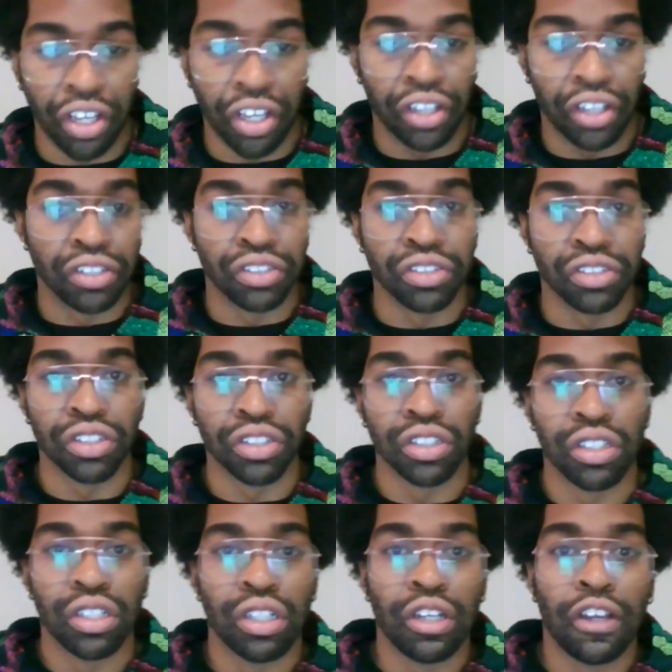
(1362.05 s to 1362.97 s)
And
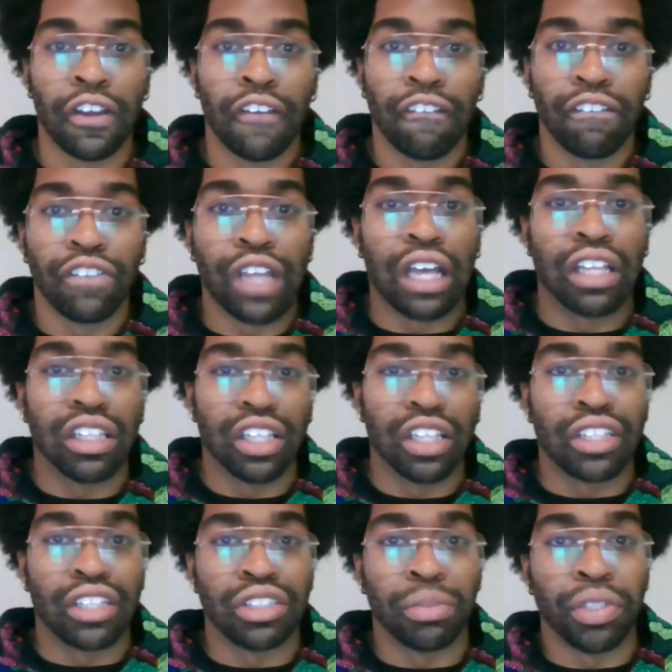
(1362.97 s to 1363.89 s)
that
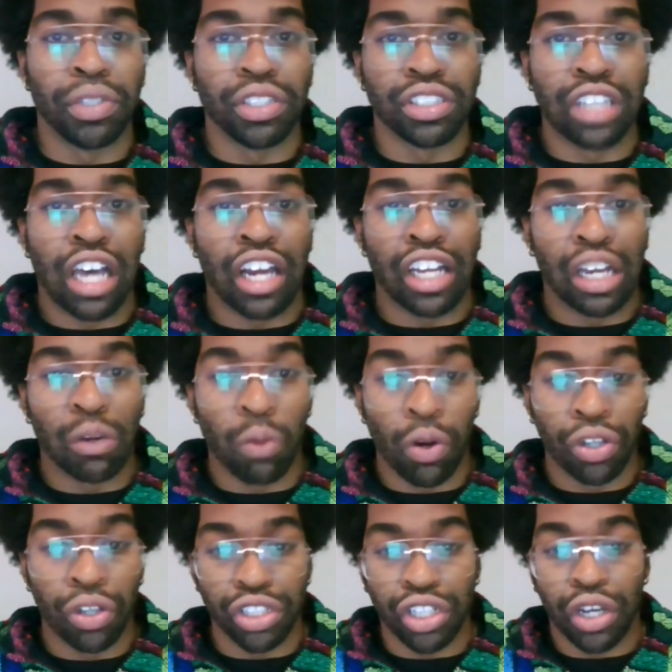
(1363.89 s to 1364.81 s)
led to me deciding I
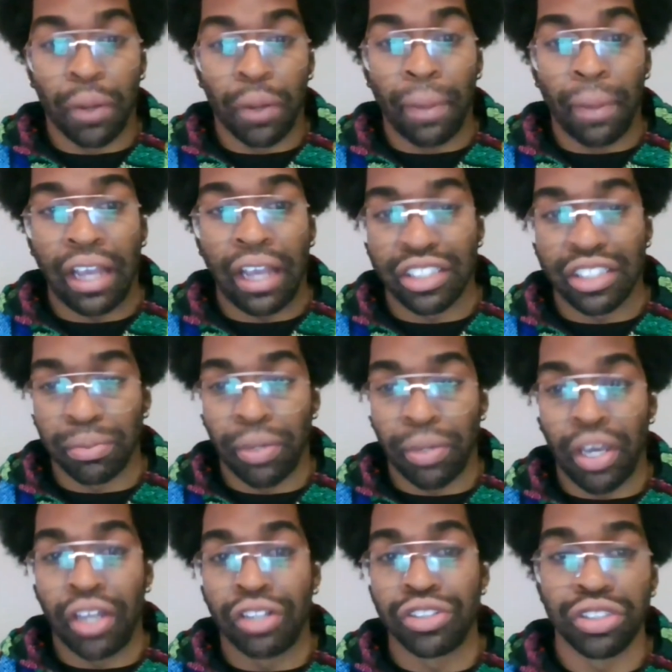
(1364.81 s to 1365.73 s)
wanted to come back as a
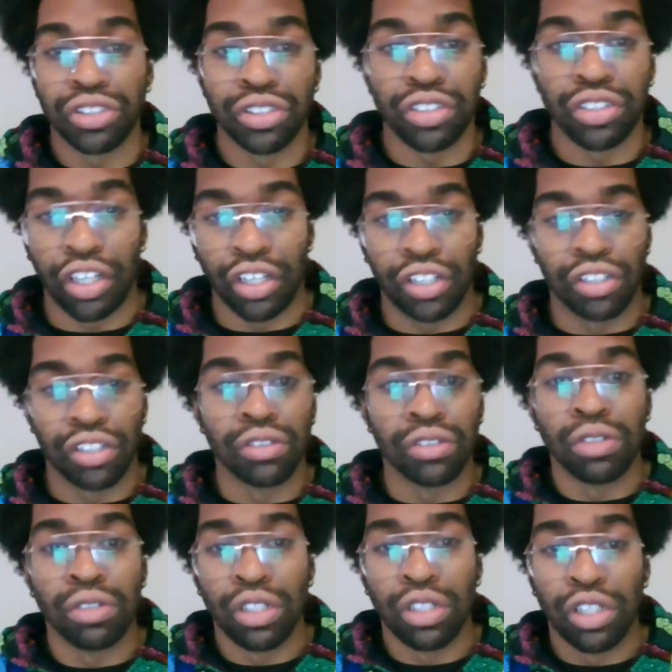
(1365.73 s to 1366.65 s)
manager. And
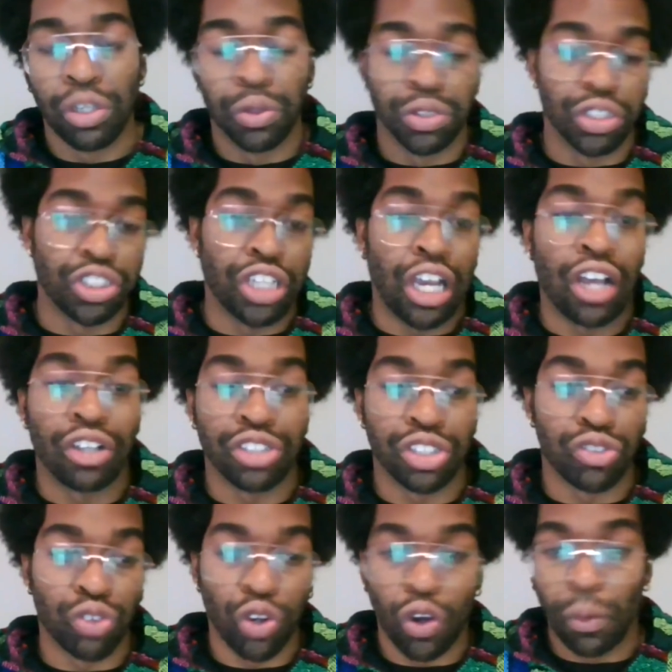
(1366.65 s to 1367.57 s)
it was a
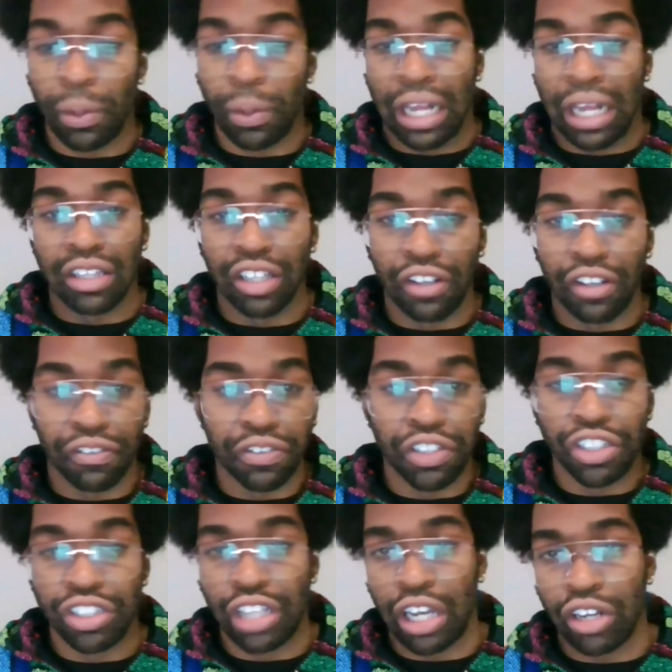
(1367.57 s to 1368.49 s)
challenging role, but I loved
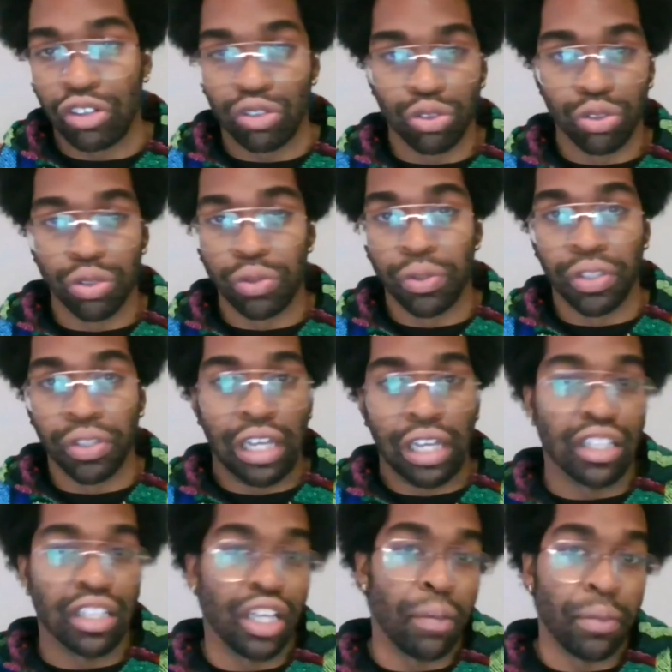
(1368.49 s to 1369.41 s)
it and I grew, and
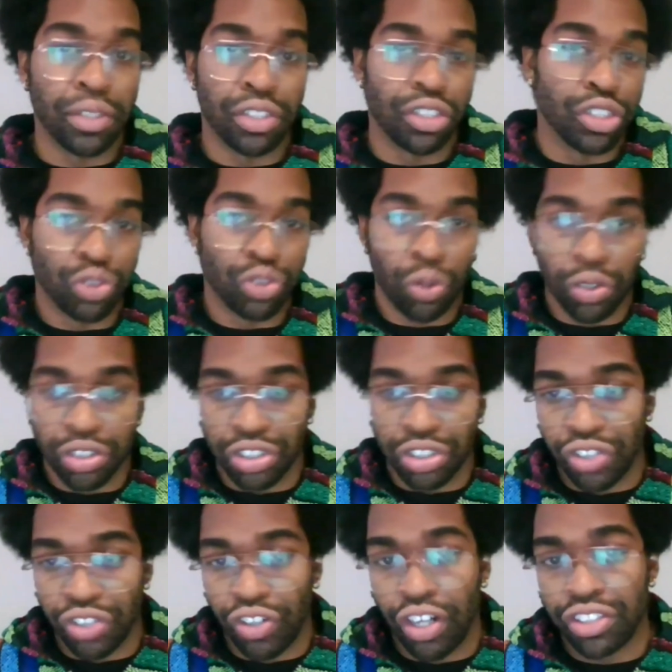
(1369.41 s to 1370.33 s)
that led me to this role as a
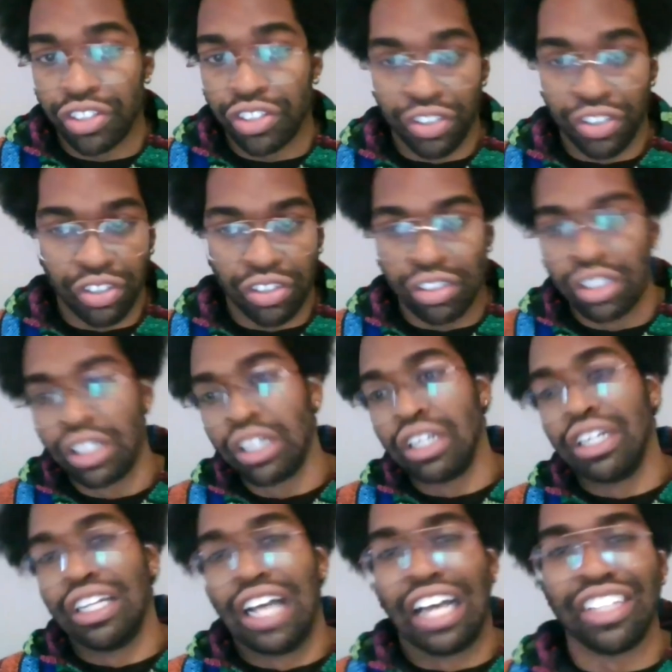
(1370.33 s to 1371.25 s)
director. And
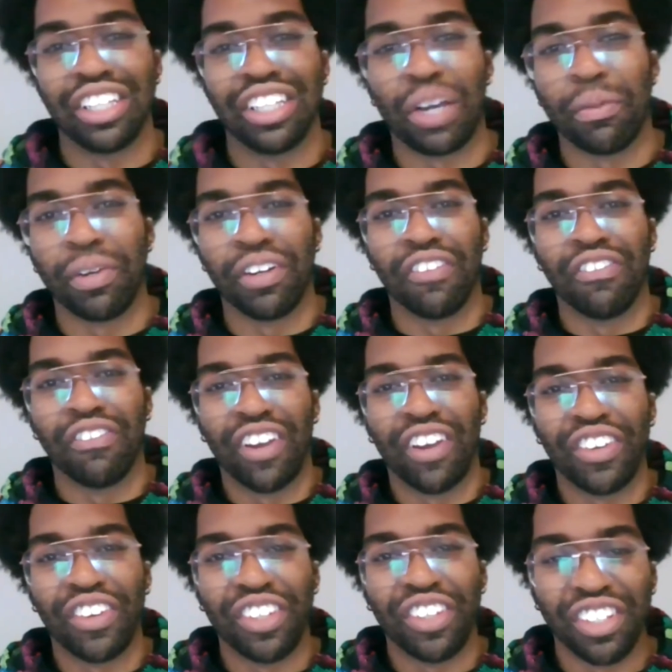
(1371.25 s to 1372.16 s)
I think I'm in a
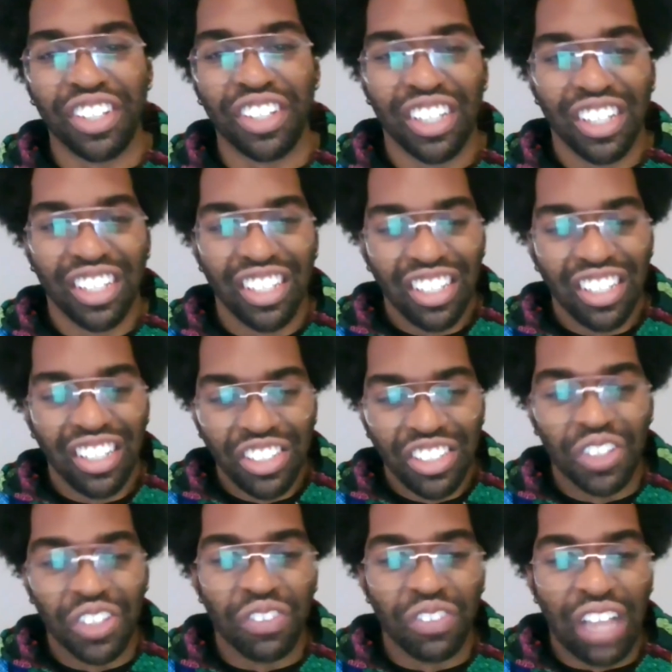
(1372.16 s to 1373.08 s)
very,
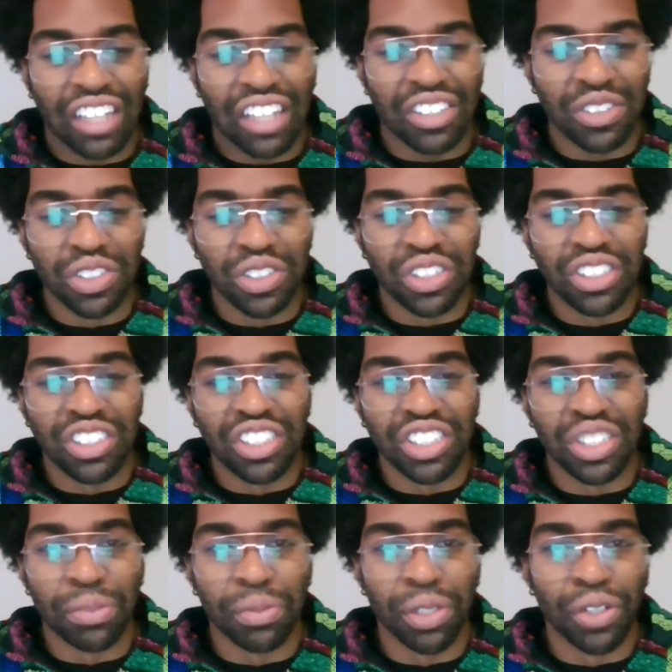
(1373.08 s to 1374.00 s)
not too
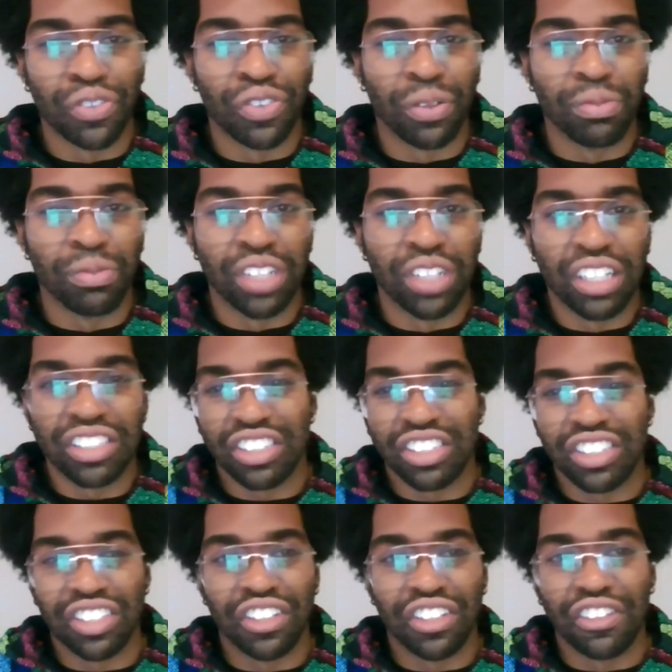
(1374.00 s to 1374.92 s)
dissimilar from
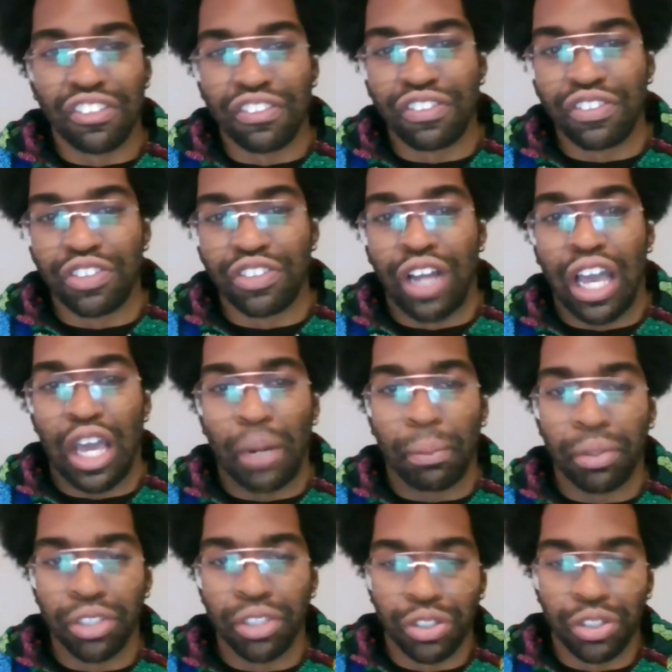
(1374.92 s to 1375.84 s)
Jessica of, I had a
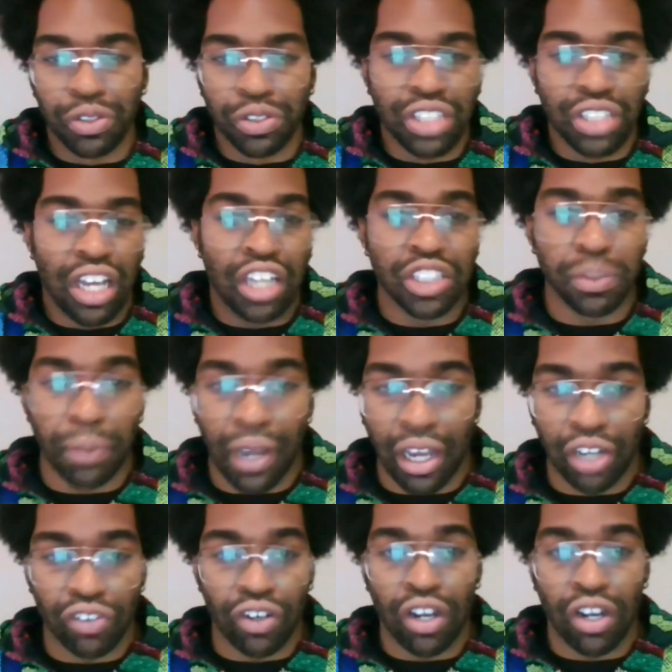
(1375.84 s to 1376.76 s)
political science
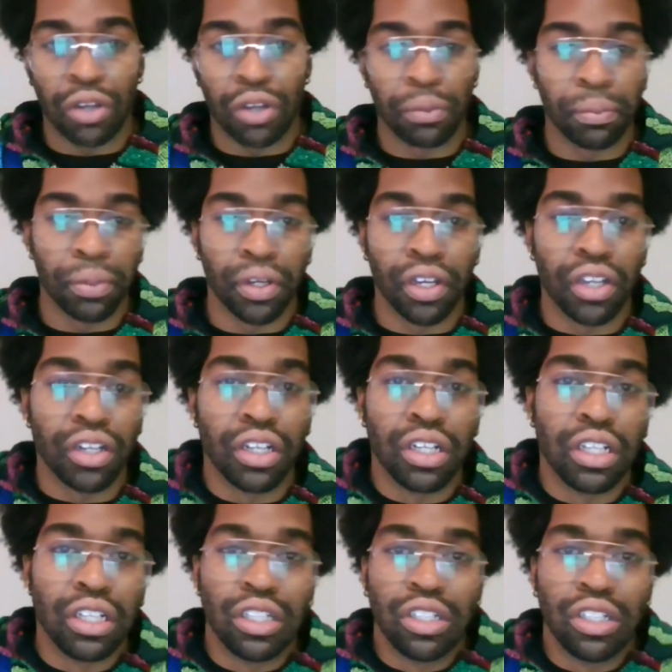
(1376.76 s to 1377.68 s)
background, but
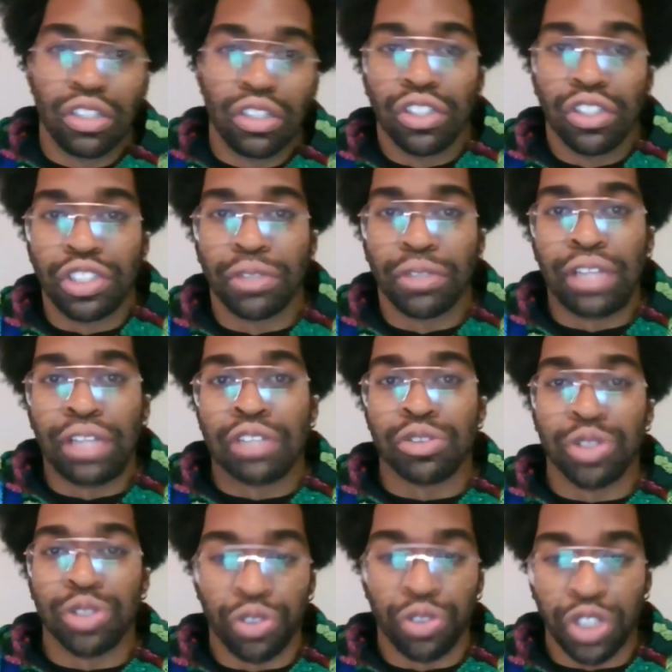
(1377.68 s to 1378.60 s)
sometimes
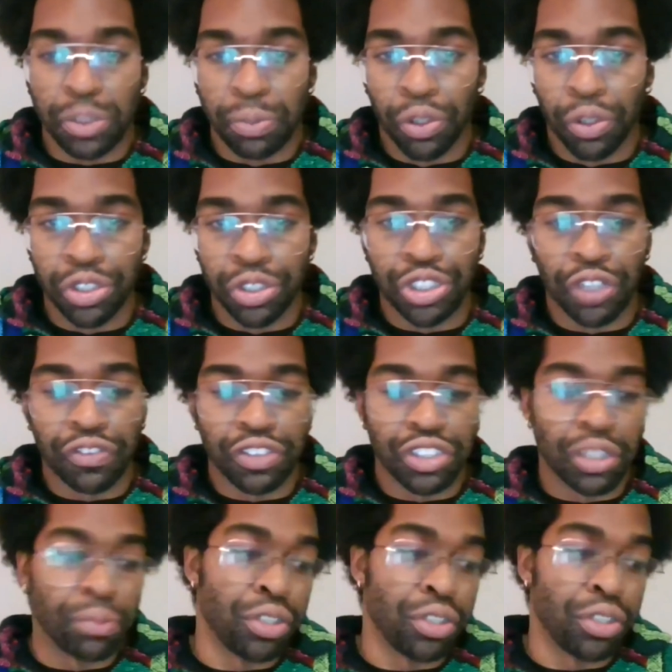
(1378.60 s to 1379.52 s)
when you expose yourself to
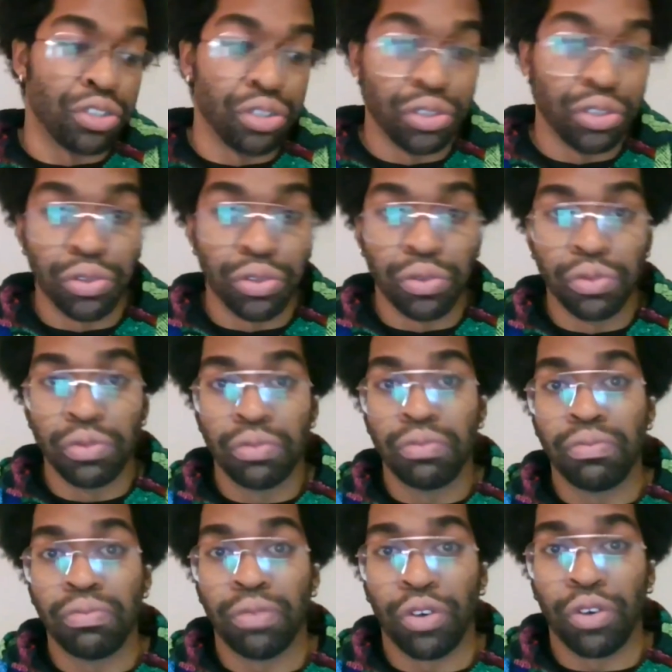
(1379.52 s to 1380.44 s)
something new
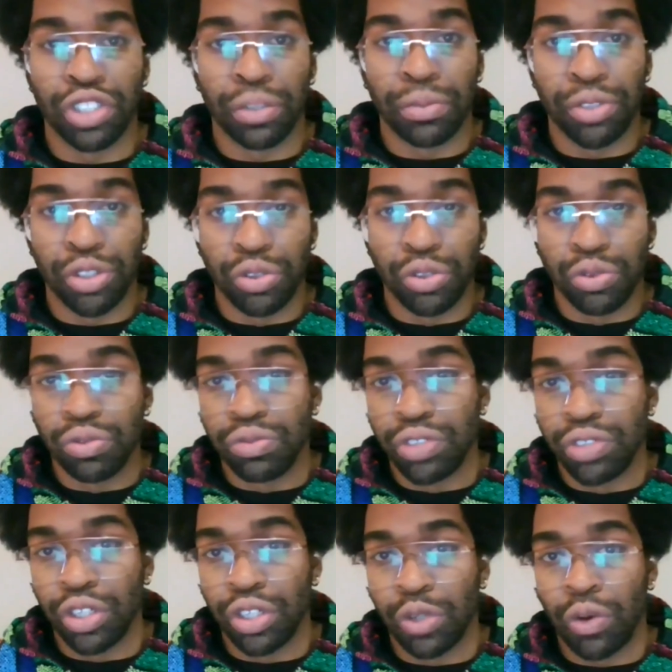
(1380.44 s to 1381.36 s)
or something you
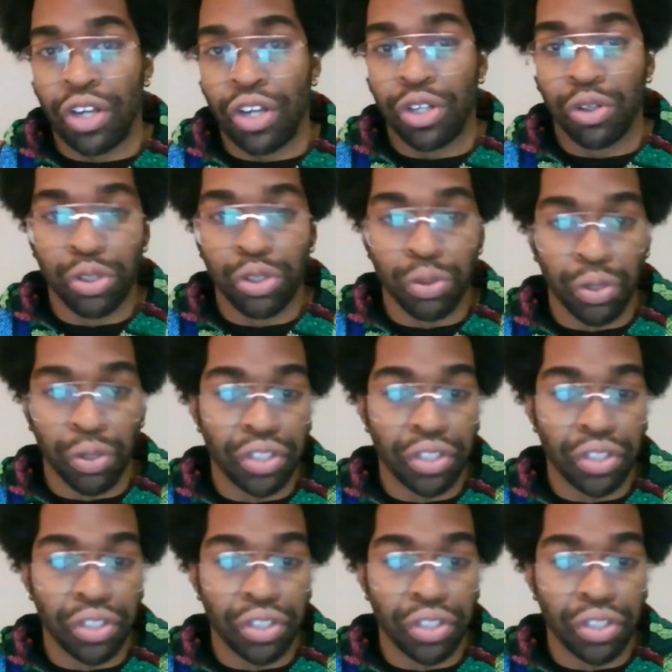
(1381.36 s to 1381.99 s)
didn't quite know you were